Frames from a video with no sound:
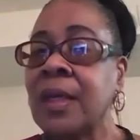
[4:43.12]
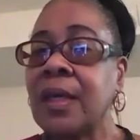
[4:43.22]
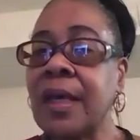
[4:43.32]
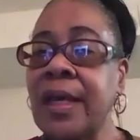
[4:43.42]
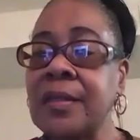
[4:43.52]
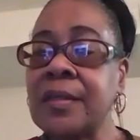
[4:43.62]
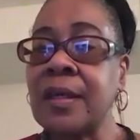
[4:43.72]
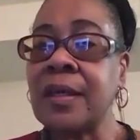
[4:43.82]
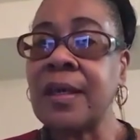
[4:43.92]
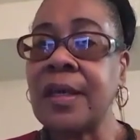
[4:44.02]
And
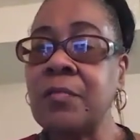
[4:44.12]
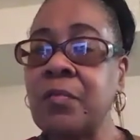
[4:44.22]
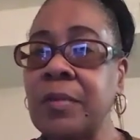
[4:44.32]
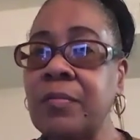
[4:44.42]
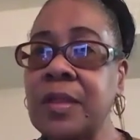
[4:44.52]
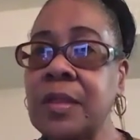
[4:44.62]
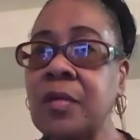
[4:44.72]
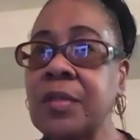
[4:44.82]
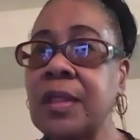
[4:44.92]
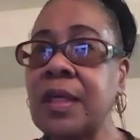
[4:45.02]
it
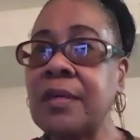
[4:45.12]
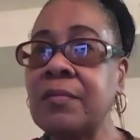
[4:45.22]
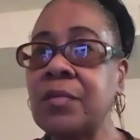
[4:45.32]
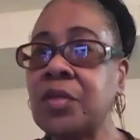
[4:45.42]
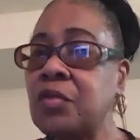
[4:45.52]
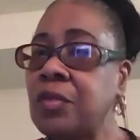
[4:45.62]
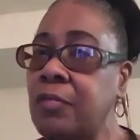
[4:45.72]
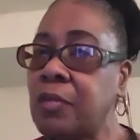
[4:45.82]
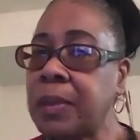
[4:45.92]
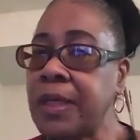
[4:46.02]
resulted in 2 knee
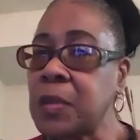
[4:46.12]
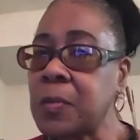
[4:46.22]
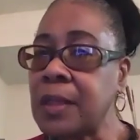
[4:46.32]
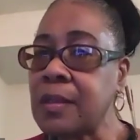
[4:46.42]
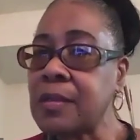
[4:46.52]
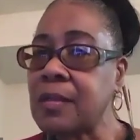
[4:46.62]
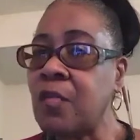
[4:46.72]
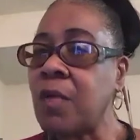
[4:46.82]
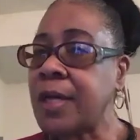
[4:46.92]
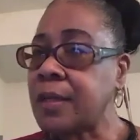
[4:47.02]
replacements,
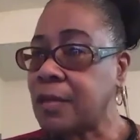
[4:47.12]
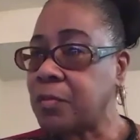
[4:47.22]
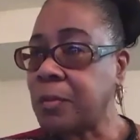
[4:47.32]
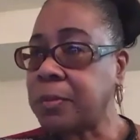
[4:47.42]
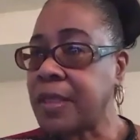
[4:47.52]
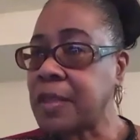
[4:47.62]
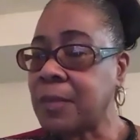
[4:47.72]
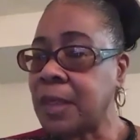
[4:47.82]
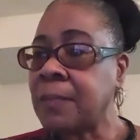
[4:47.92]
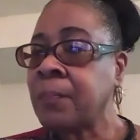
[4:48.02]
a right hip
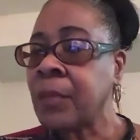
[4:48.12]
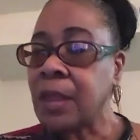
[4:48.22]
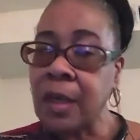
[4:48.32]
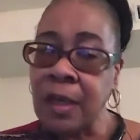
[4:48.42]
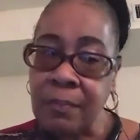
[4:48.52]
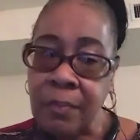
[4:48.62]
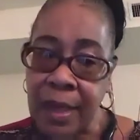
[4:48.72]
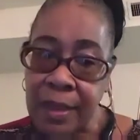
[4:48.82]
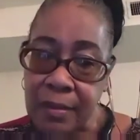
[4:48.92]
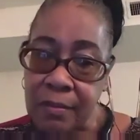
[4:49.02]
replacement,
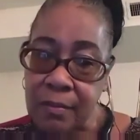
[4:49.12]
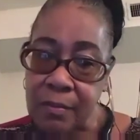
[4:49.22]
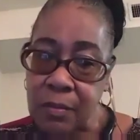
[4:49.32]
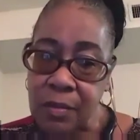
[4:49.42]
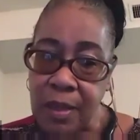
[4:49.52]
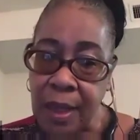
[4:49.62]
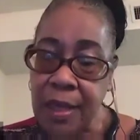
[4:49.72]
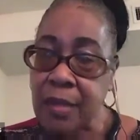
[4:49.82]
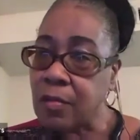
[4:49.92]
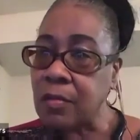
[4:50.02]
my
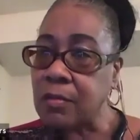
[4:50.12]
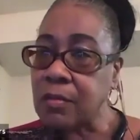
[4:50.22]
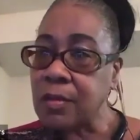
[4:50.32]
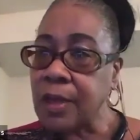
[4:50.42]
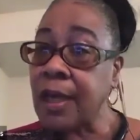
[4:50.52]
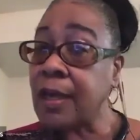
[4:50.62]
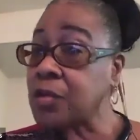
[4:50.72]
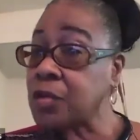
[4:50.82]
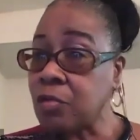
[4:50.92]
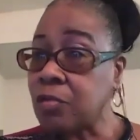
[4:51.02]
ankle, and a
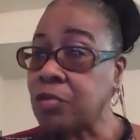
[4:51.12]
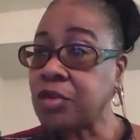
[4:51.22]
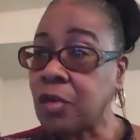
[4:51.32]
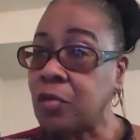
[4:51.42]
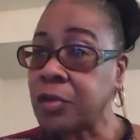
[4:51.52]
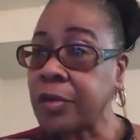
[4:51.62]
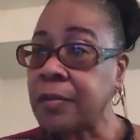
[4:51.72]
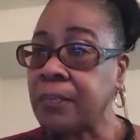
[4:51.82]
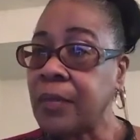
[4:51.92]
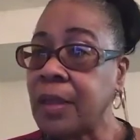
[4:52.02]
total
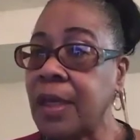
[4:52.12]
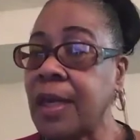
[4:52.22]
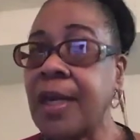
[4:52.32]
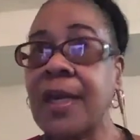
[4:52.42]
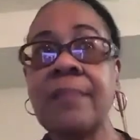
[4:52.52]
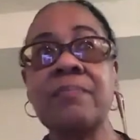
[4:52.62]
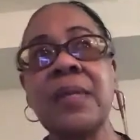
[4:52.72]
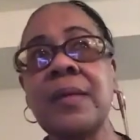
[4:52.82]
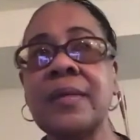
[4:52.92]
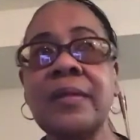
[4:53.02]
shoulder. And I had
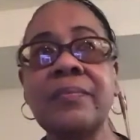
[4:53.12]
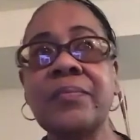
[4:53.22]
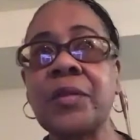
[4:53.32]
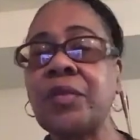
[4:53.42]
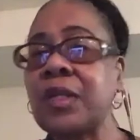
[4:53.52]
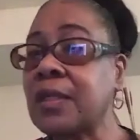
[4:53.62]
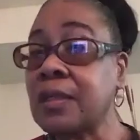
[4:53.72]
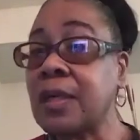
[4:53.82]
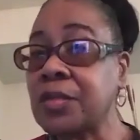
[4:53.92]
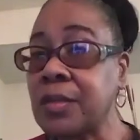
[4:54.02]
maybe 3
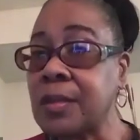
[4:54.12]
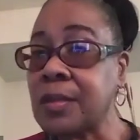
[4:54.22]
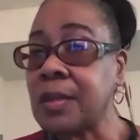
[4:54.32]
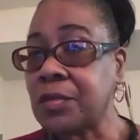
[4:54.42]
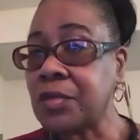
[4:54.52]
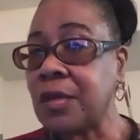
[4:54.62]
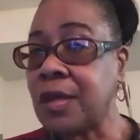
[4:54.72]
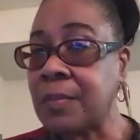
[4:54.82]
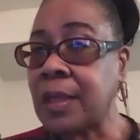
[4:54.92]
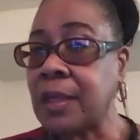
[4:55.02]
concussions, not sure
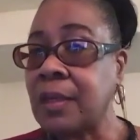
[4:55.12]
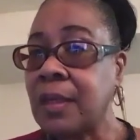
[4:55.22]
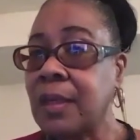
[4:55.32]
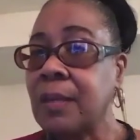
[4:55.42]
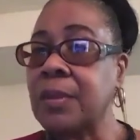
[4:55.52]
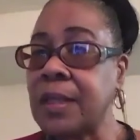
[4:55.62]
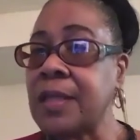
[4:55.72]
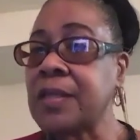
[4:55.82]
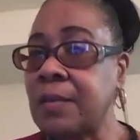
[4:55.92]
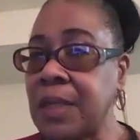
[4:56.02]
how many, but
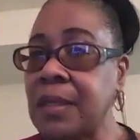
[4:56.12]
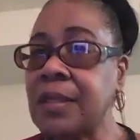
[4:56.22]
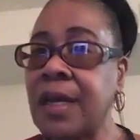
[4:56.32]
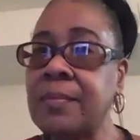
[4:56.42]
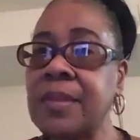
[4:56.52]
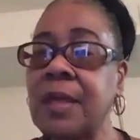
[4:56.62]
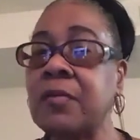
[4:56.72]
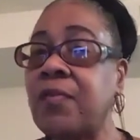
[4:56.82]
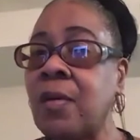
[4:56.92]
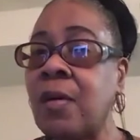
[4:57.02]
that's how many times I
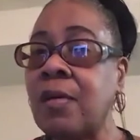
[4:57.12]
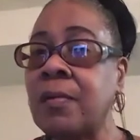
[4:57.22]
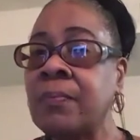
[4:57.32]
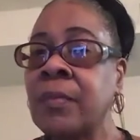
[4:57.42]
would fall.